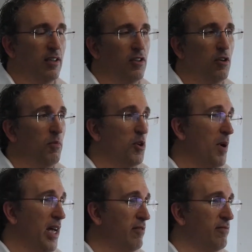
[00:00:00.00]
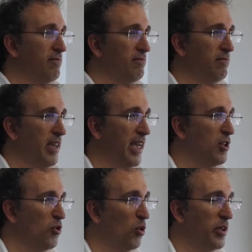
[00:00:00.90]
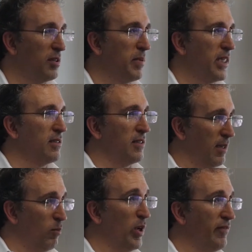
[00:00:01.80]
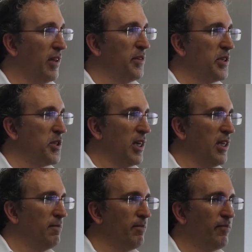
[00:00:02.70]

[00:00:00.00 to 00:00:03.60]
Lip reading: you might have hand-drawn it, but yep, we've done the design.